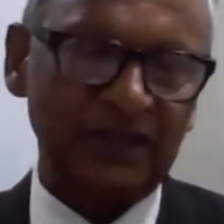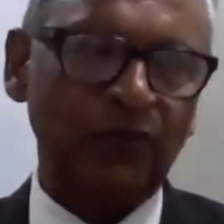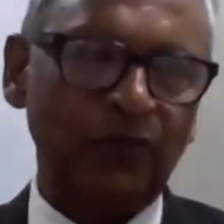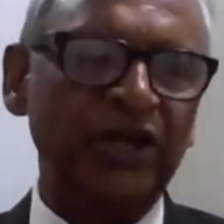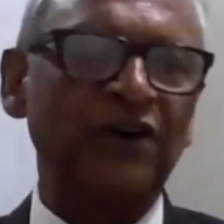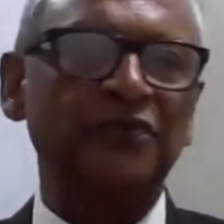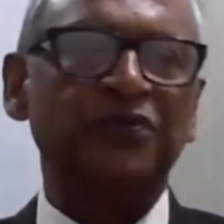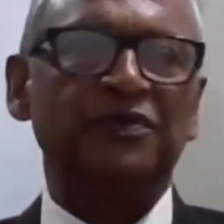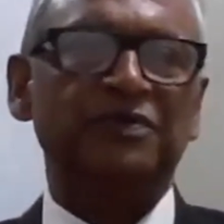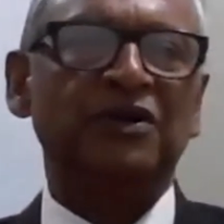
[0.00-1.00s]
way
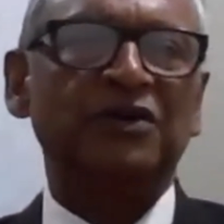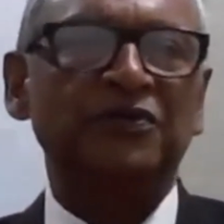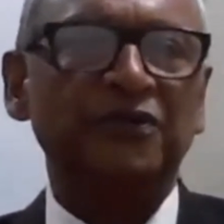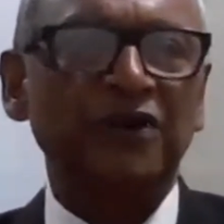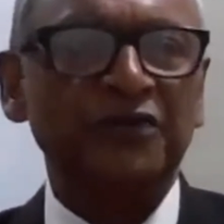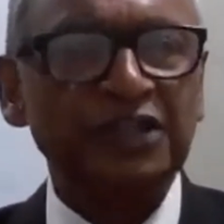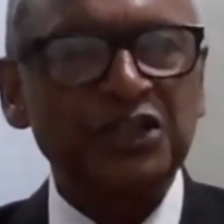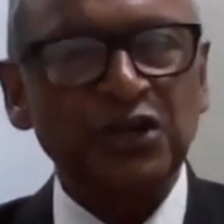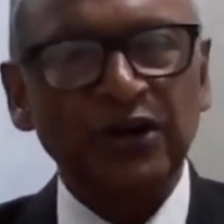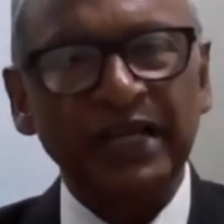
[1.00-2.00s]
of
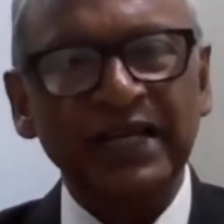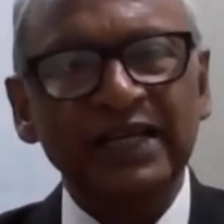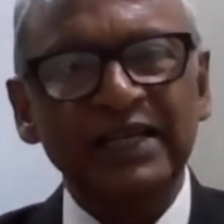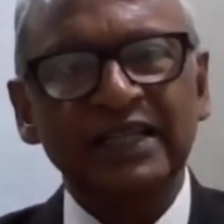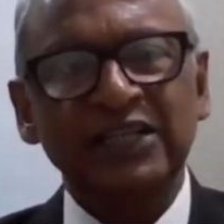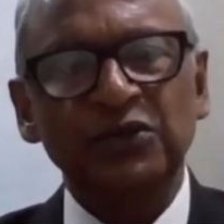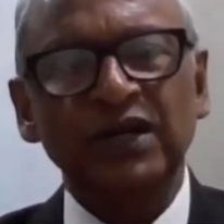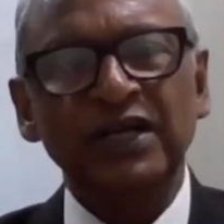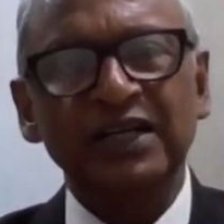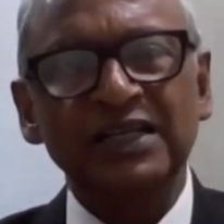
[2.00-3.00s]
ensuring that you
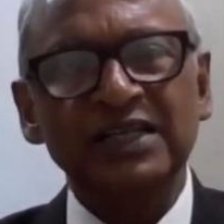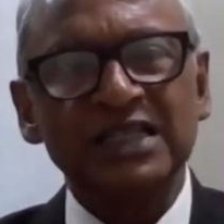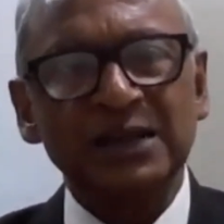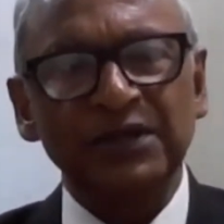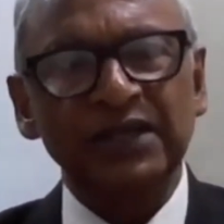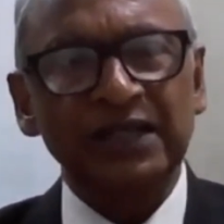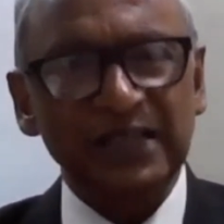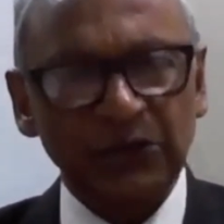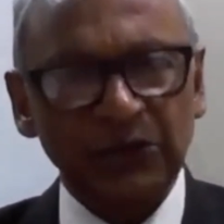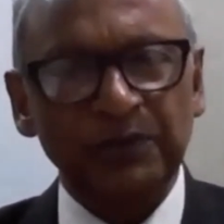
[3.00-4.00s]
are in a stable
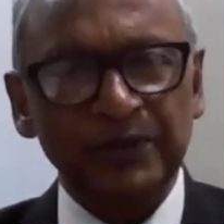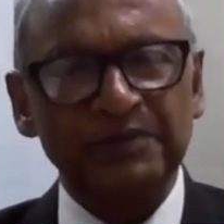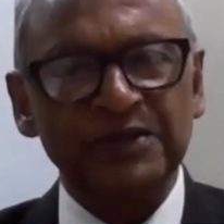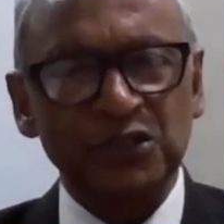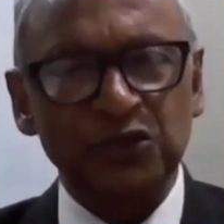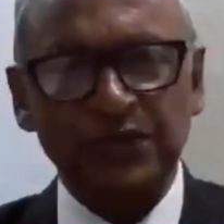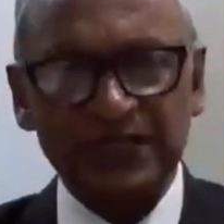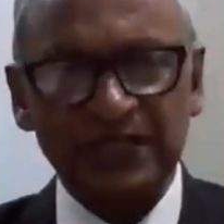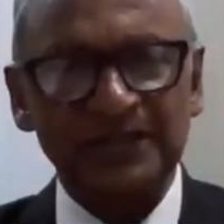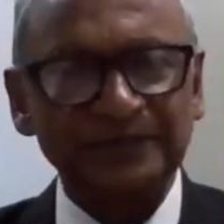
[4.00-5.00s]
equilibrium
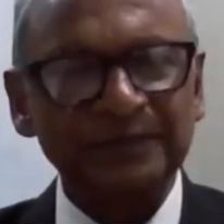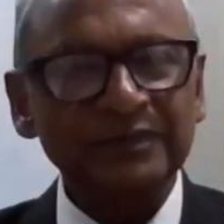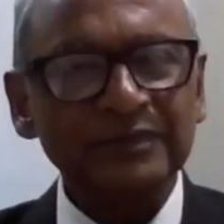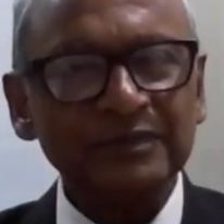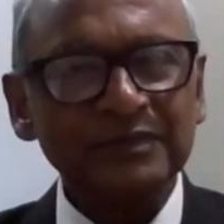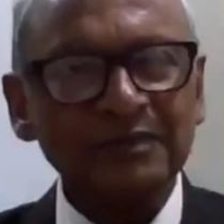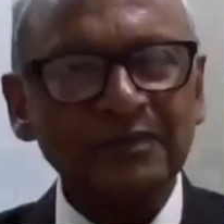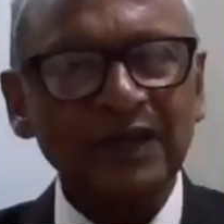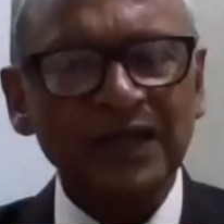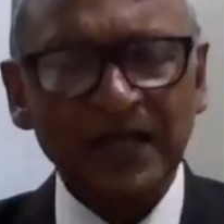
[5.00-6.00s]
situation.
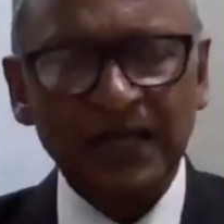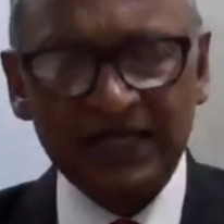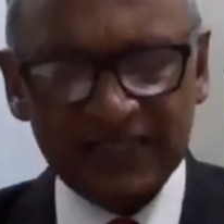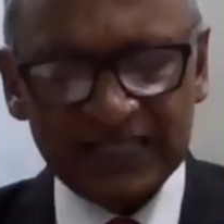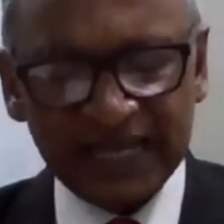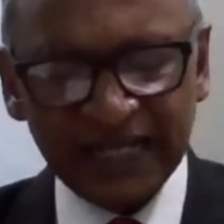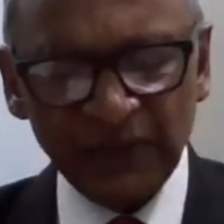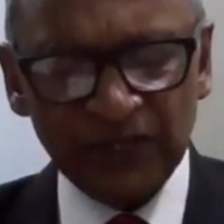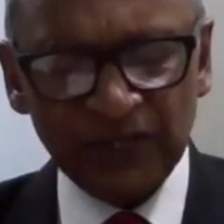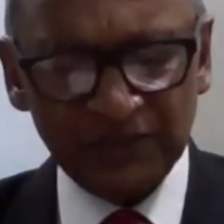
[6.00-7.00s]
The
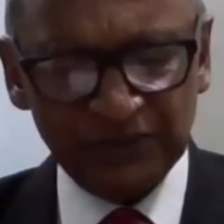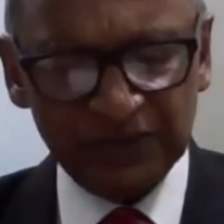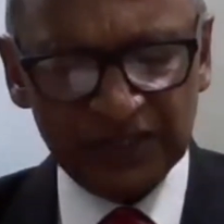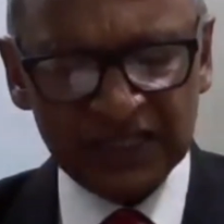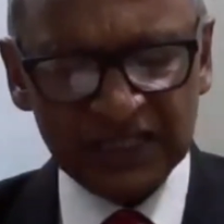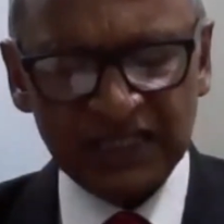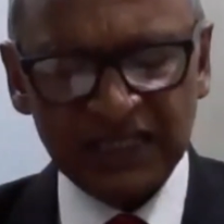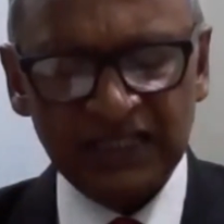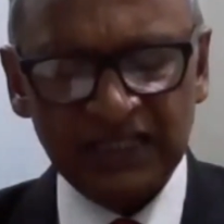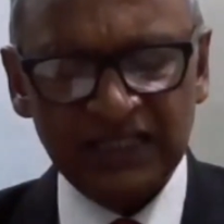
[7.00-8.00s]
second one, which is
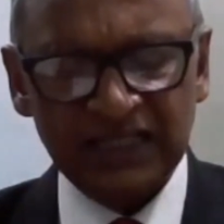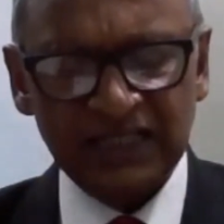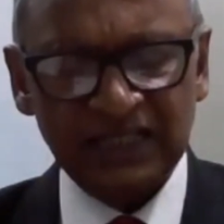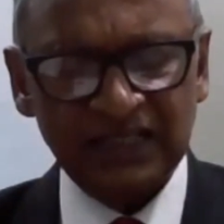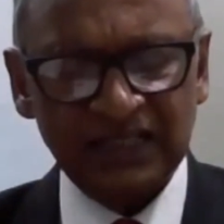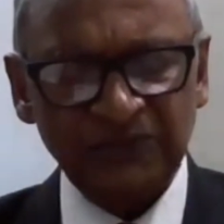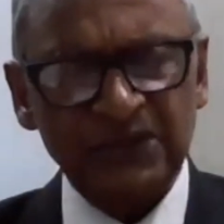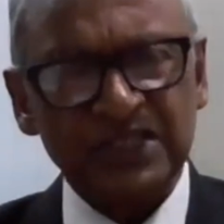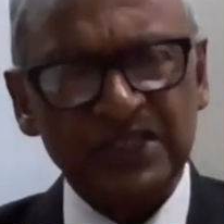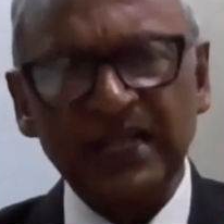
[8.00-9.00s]
of
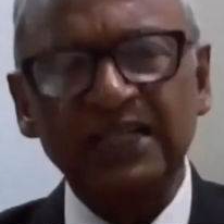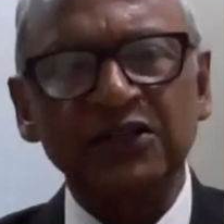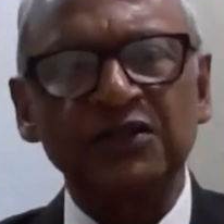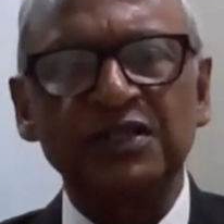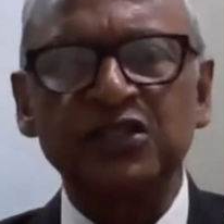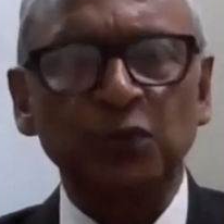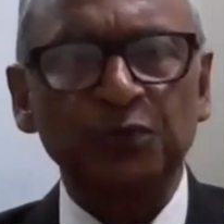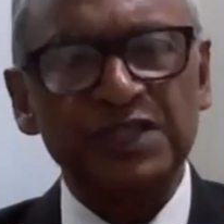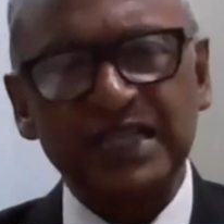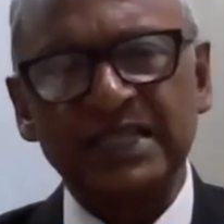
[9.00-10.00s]
course related to this, is
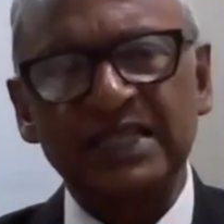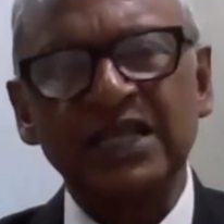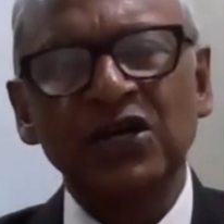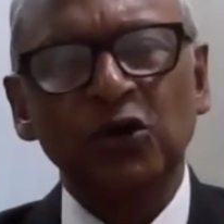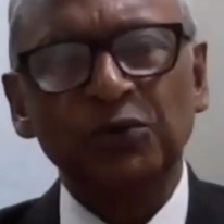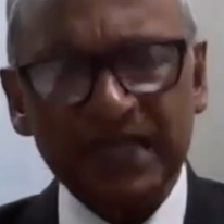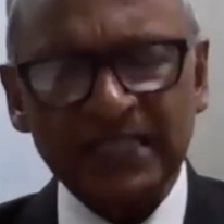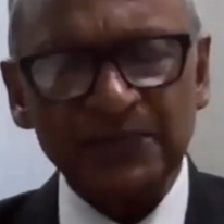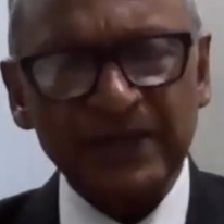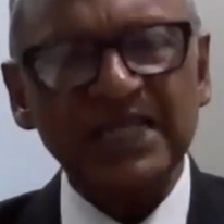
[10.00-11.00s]
homeostasis.
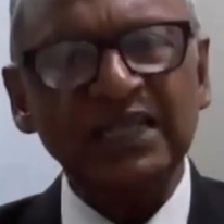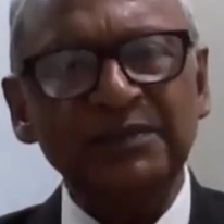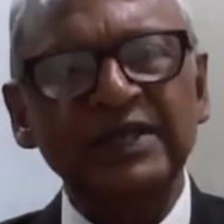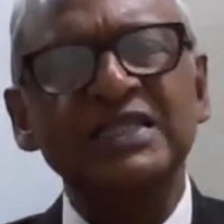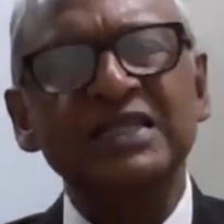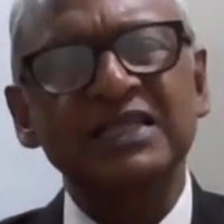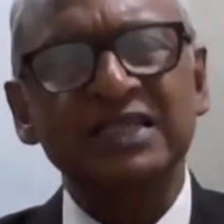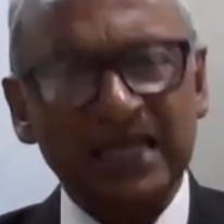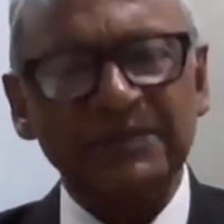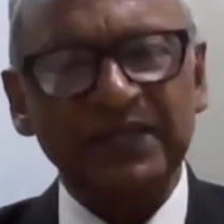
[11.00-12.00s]
Homeostasis basically
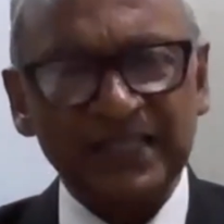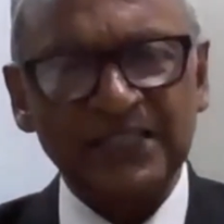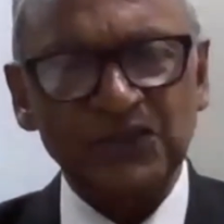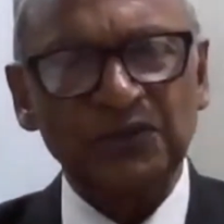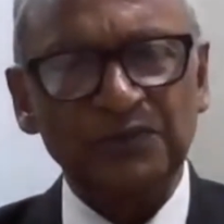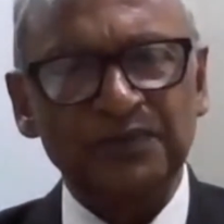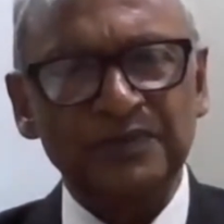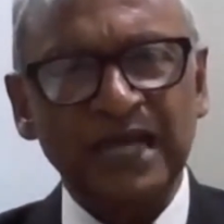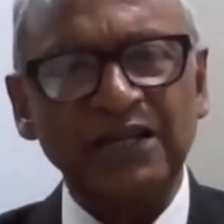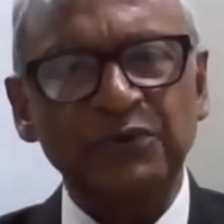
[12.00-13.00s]
means the same thing, that
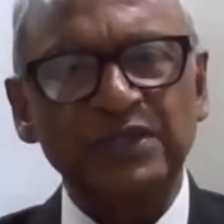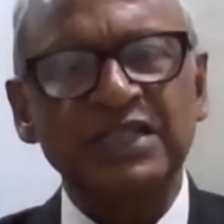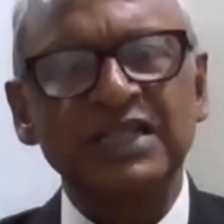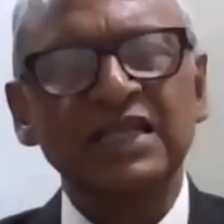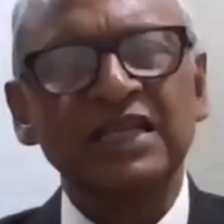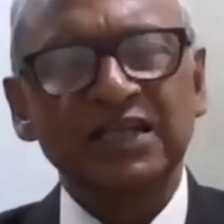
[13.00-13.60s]
that which